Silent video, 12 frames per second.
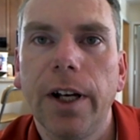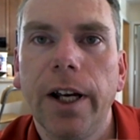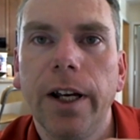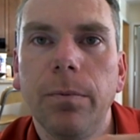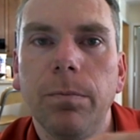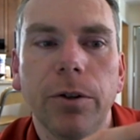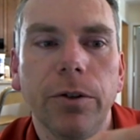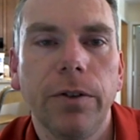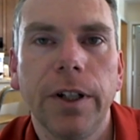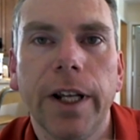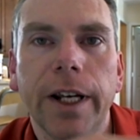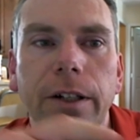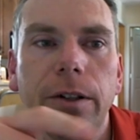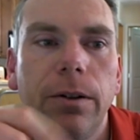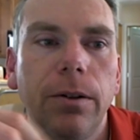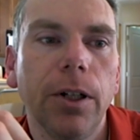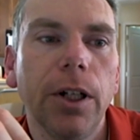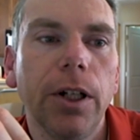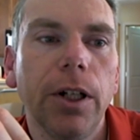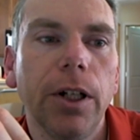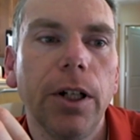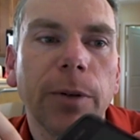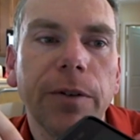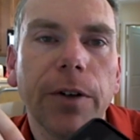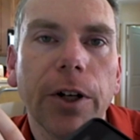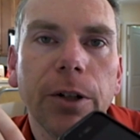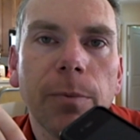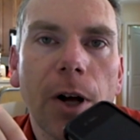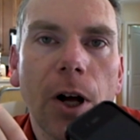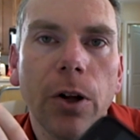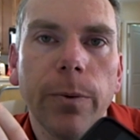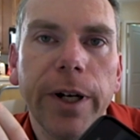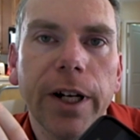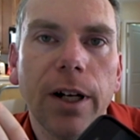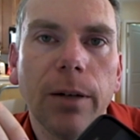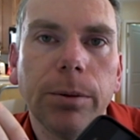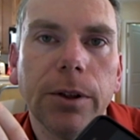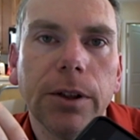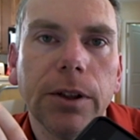I personally like to turn my volume all the way up